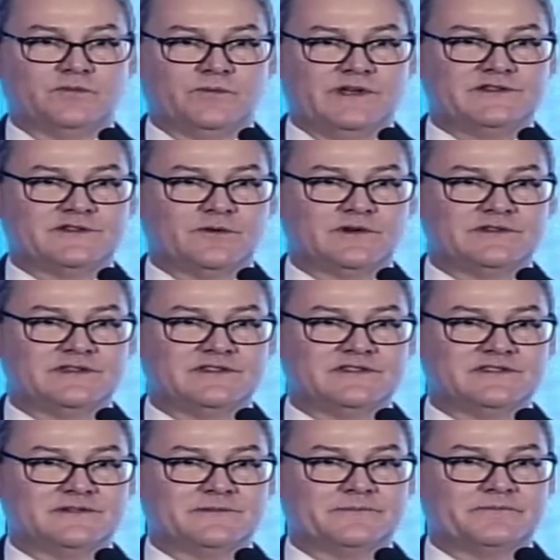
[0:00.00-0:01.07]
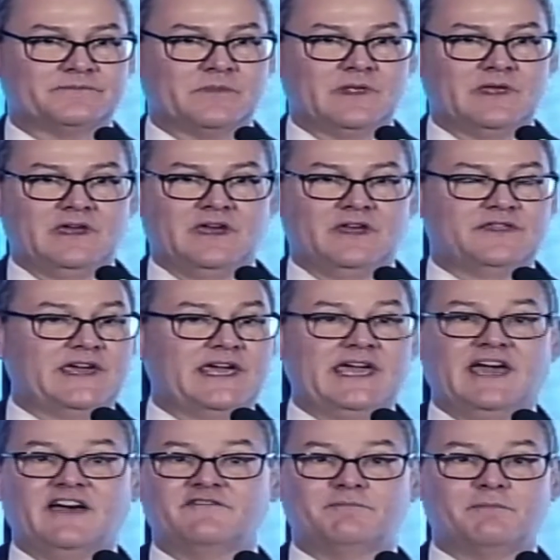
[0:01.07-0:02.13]
resources. They
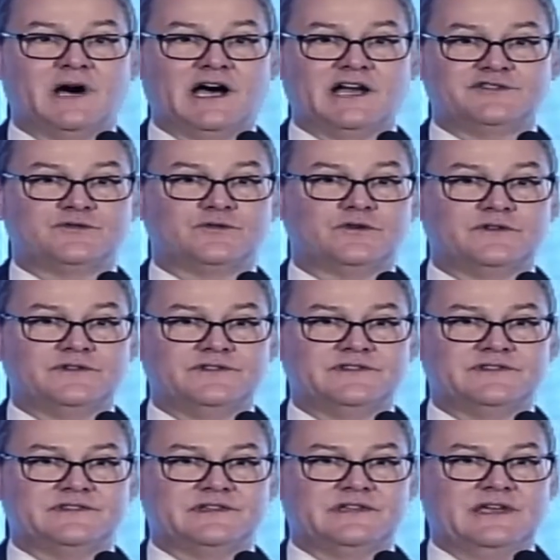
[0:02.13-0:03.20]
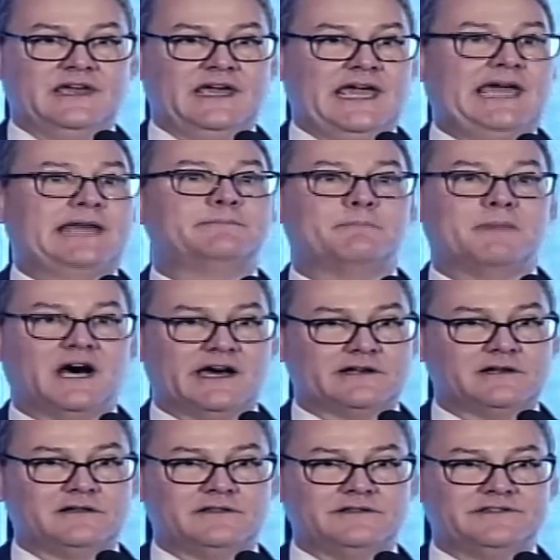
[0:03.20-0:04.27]
have modules and
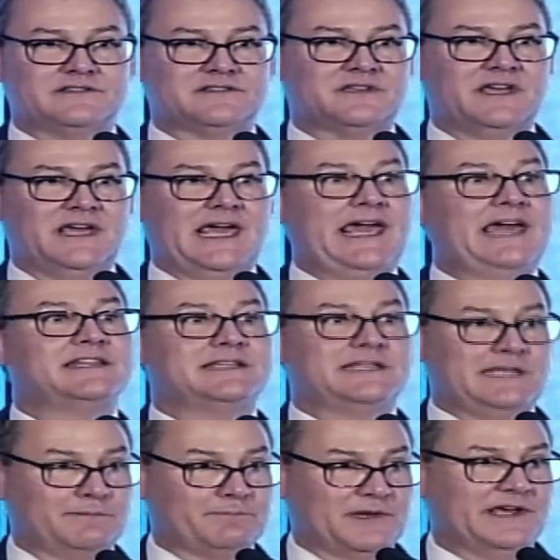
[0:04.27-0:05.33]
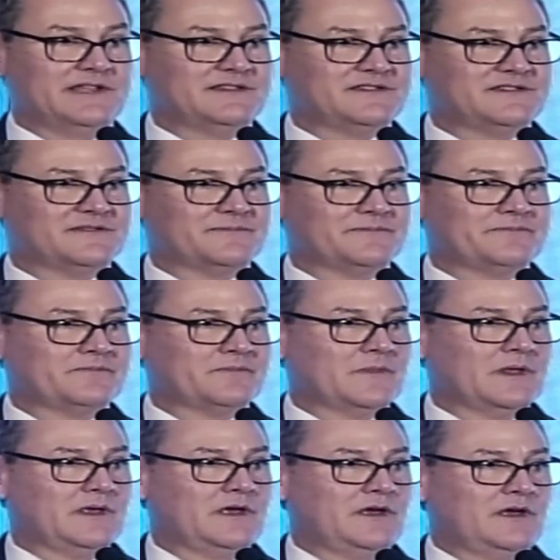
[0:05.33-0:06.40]
models and templates
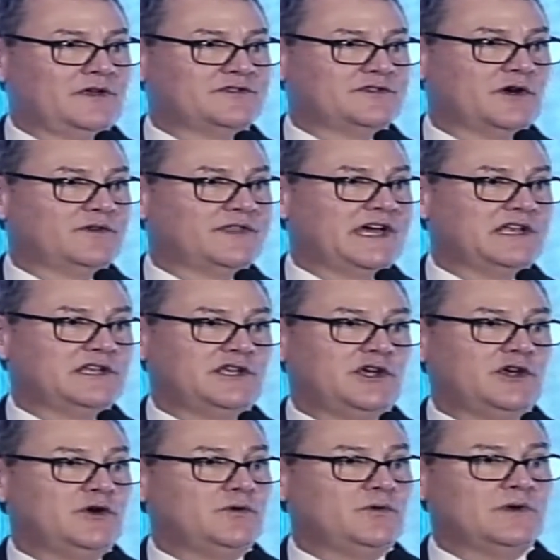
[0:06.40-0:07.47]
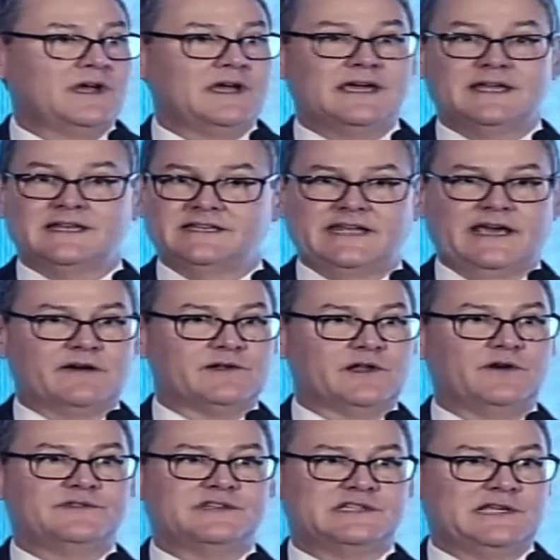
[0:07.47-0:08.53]
so that you
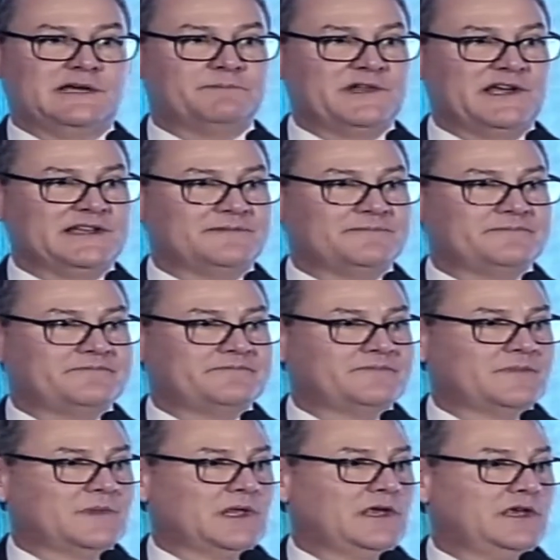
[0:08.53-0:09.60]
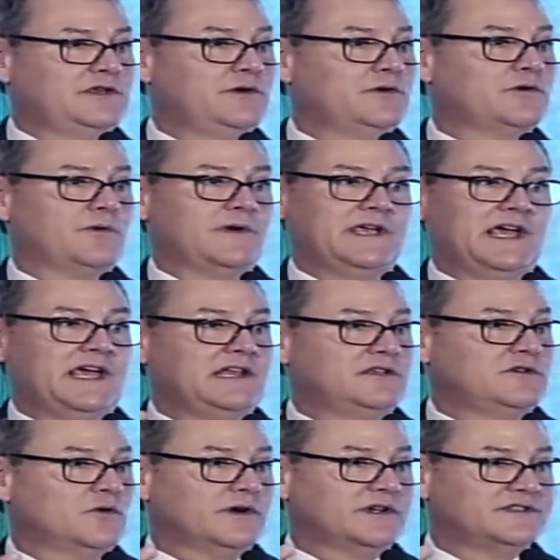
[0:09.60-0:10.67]
download the template, you create
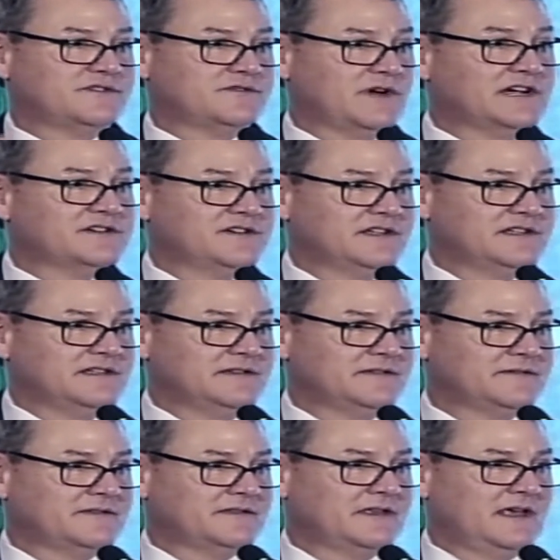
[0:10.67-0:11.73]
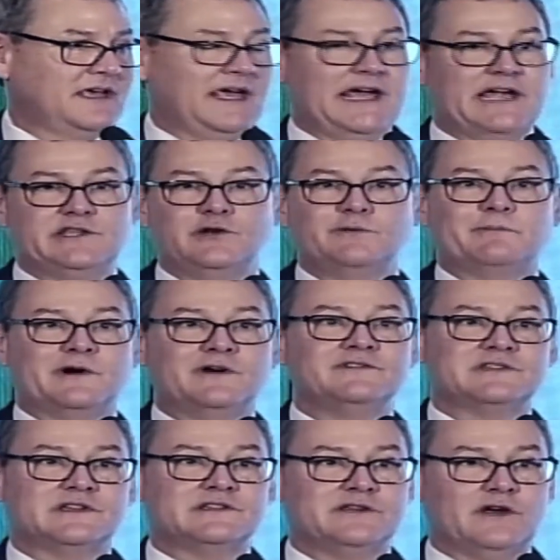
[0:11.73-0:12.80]
your instruction, and you
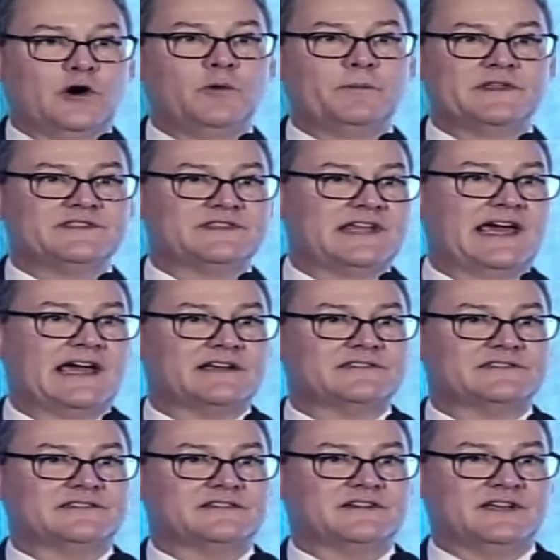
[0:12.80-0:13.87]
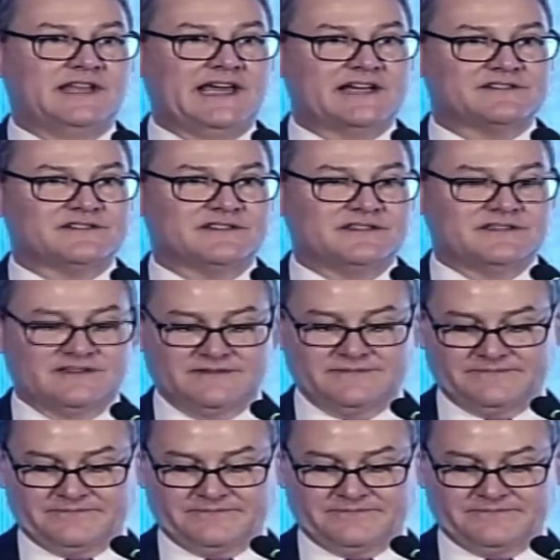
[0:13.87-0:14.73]
post it to OpenStax Connections.